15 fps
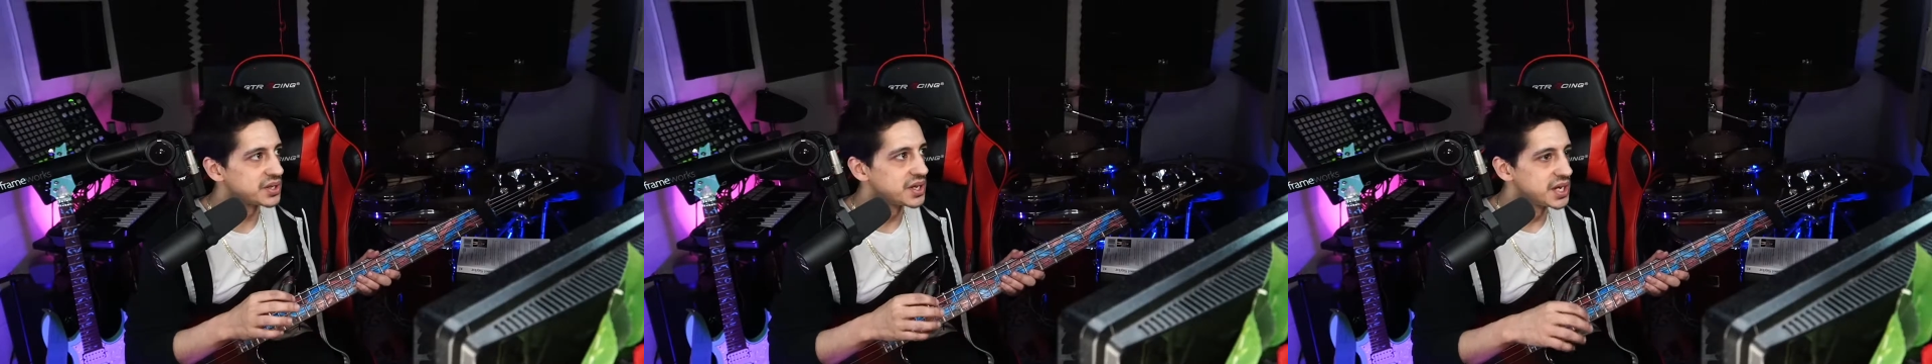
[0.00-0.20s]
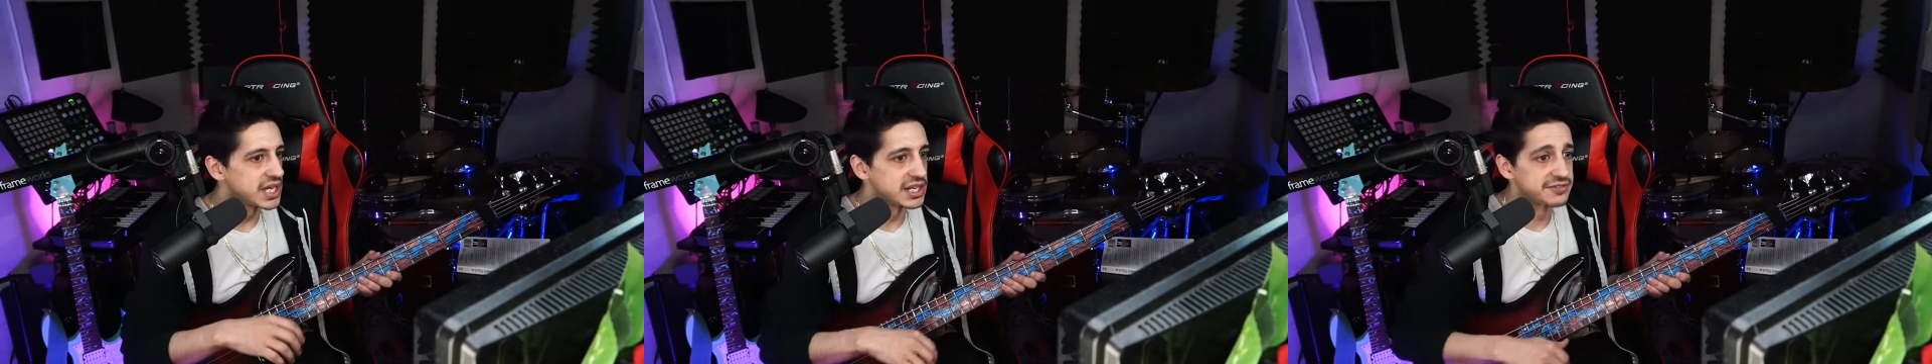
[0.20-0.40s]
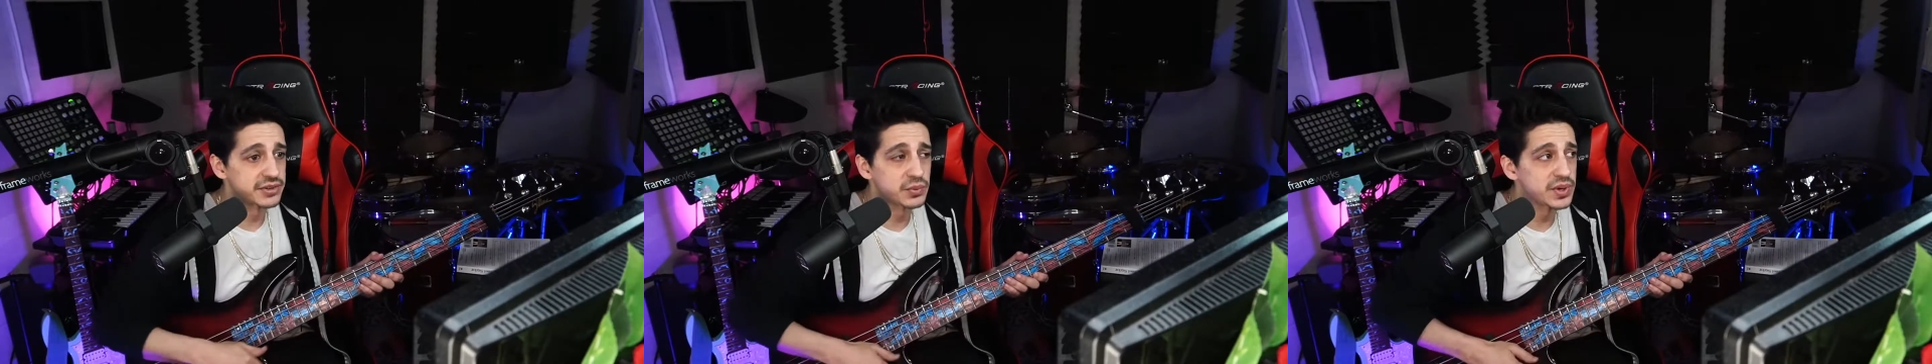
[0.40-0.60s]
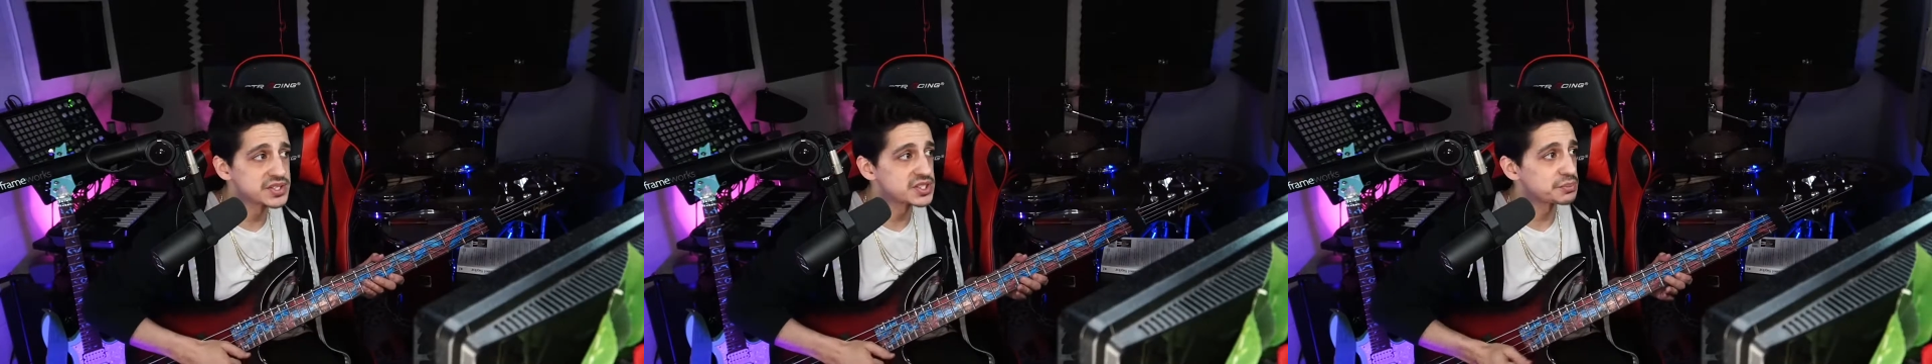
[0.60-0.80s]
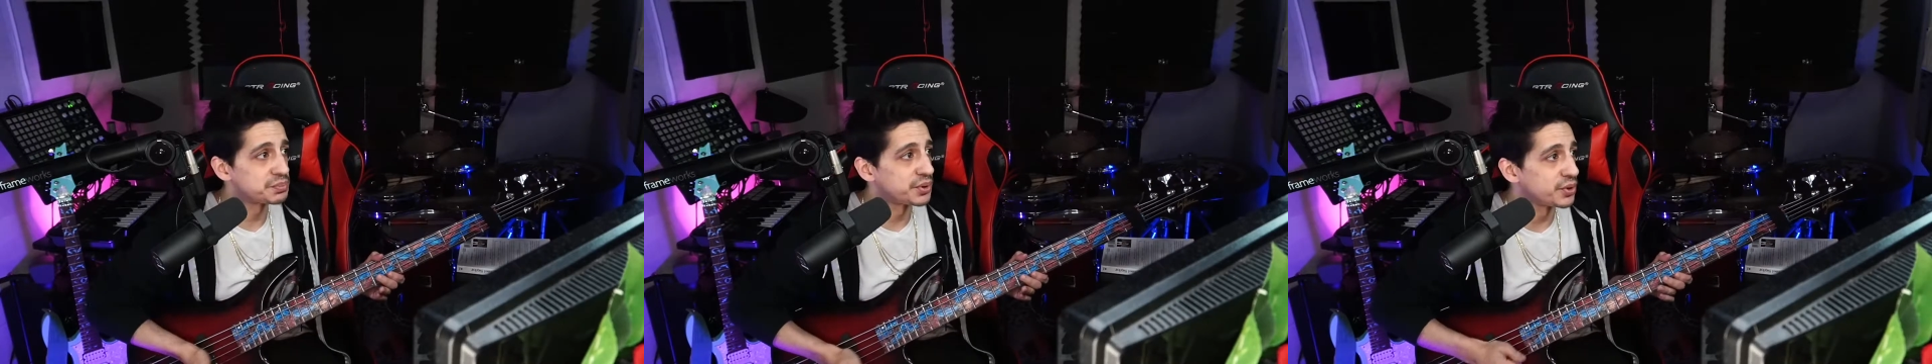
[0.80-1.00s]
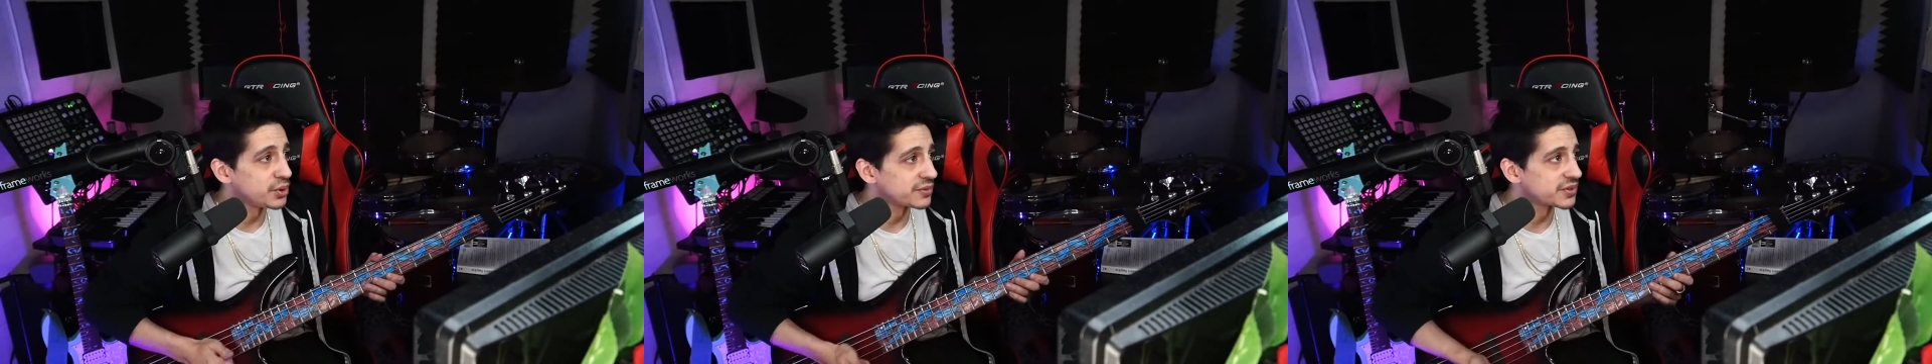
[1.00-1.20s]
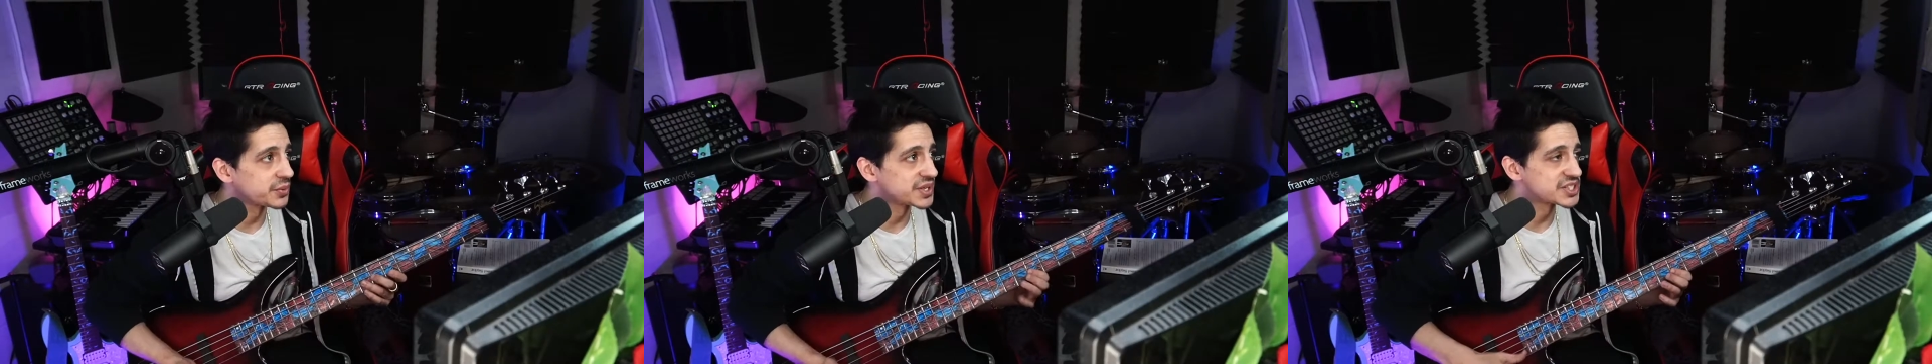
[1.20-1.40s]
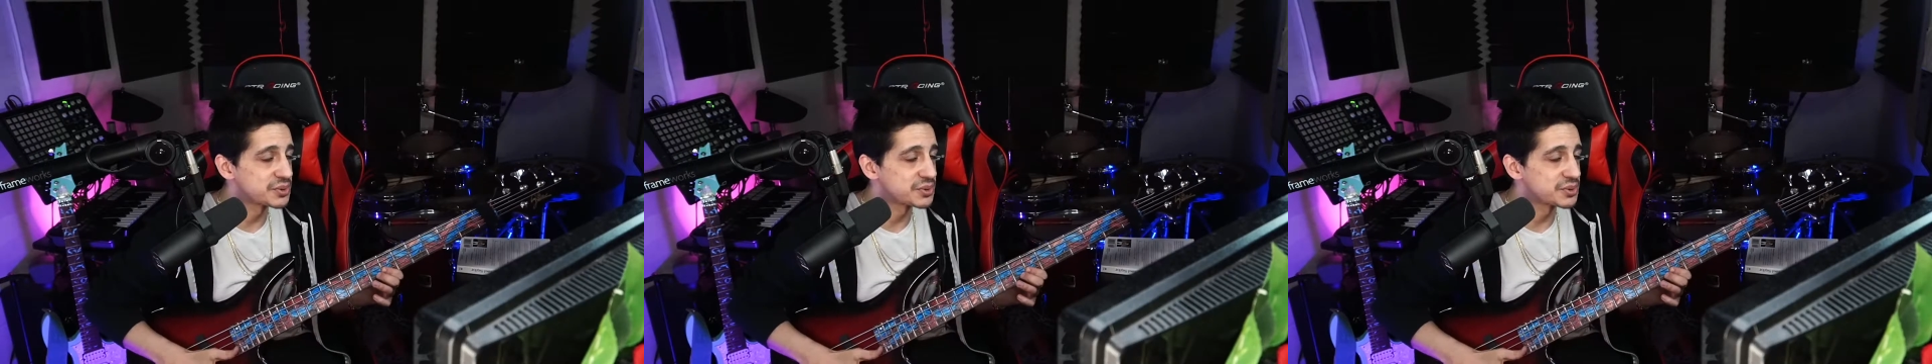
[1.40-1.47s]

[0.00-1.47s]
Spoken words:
And if it wants to pull, if it wants to